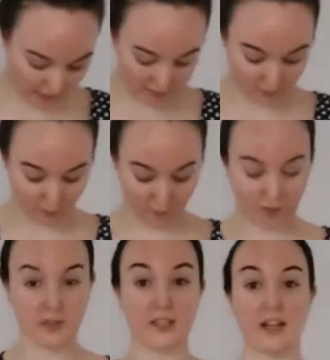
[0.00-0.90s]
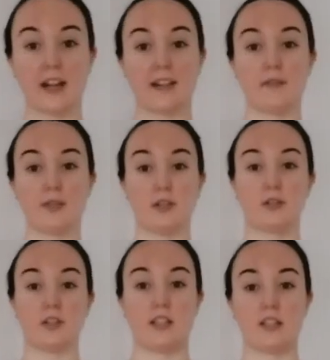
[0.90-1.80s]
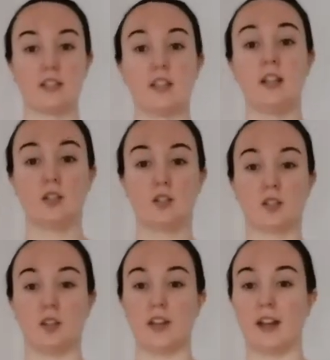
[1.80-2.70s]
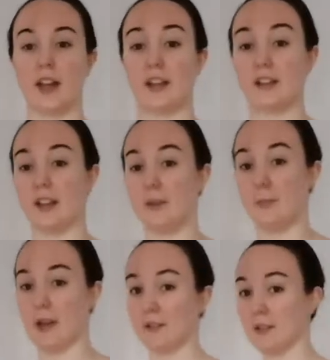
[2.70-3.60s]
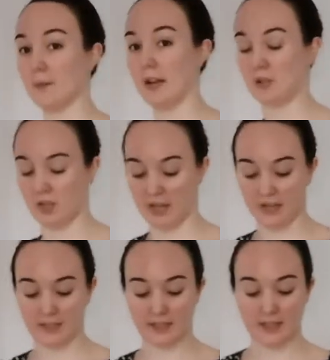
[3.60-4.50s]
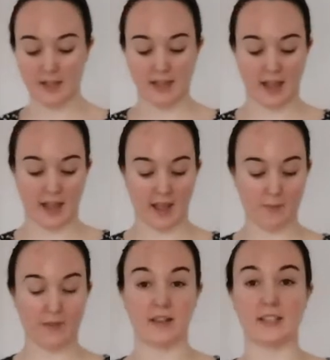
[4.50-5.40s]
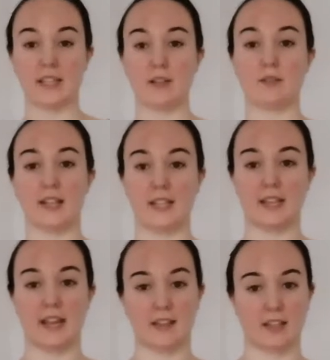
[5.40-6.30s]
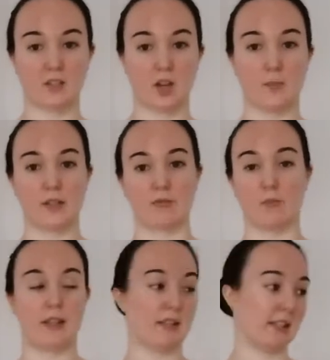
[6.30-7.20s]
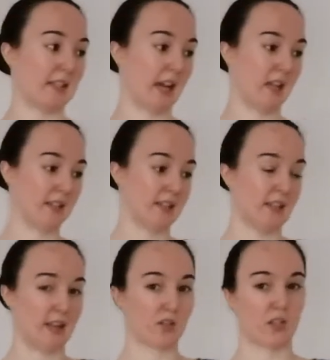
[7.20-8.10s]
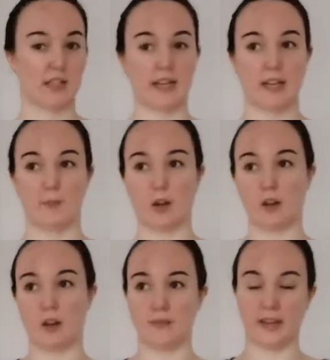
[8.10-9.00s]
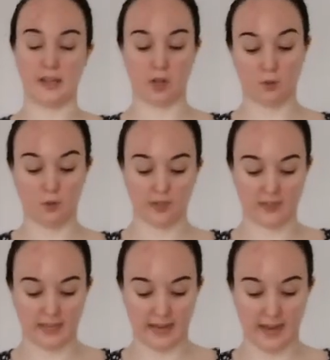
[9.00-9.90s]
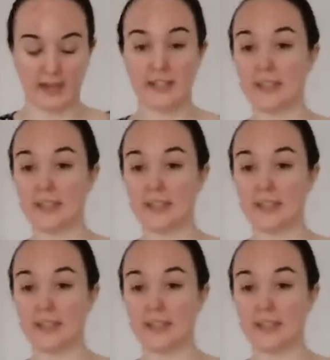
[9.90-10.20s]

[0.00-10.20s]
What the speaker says: And honestly, I never knew that this skirt had a belt to match it. And if I didn't already say, this top is from In The Style and it's actually part of a cohort set.